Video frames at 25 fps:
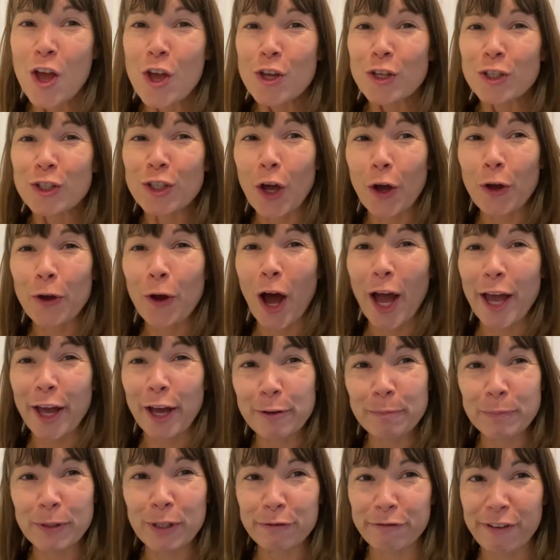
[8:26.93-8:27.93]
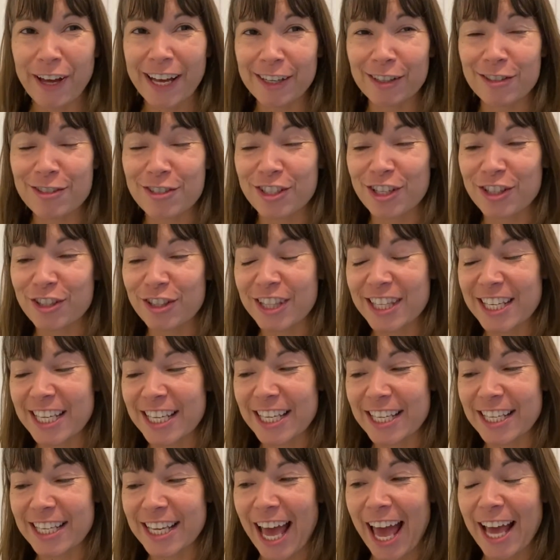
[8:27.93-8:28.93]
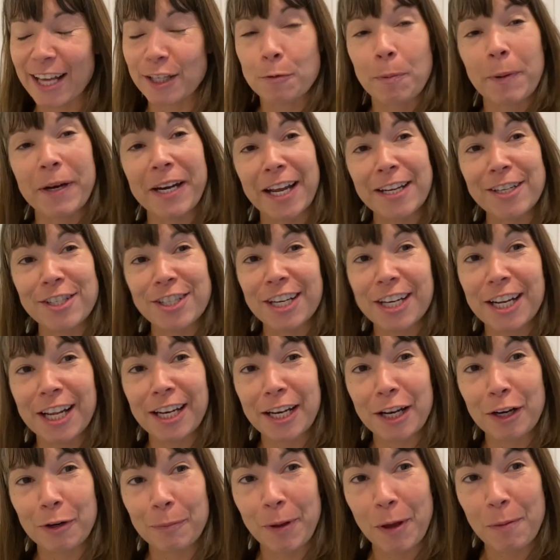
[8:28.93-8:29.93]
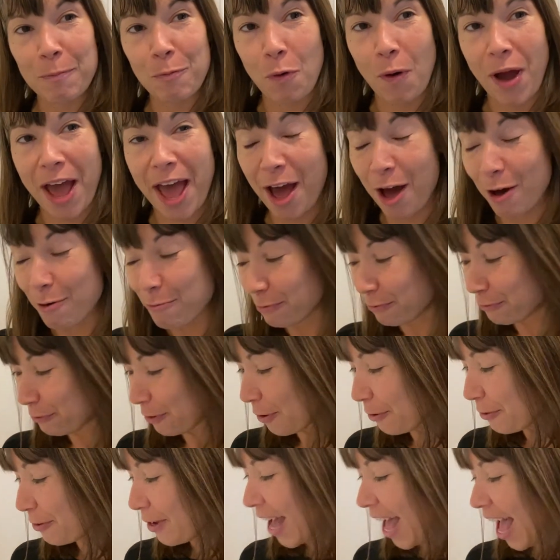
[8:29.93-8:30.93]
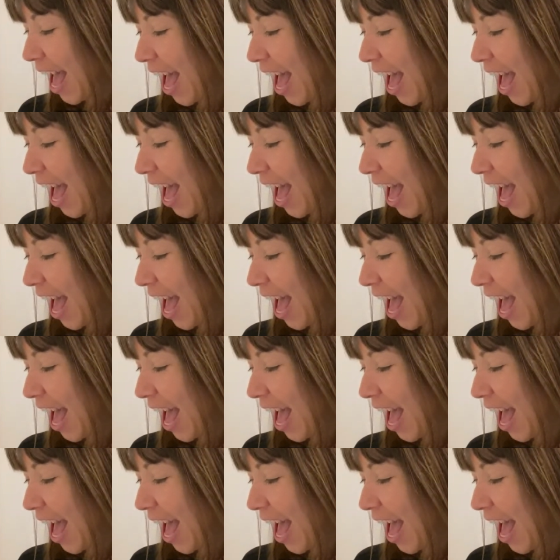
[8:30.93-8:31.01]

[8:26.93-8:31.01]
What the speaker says: So I hope you found the explanation a little bit more helpful,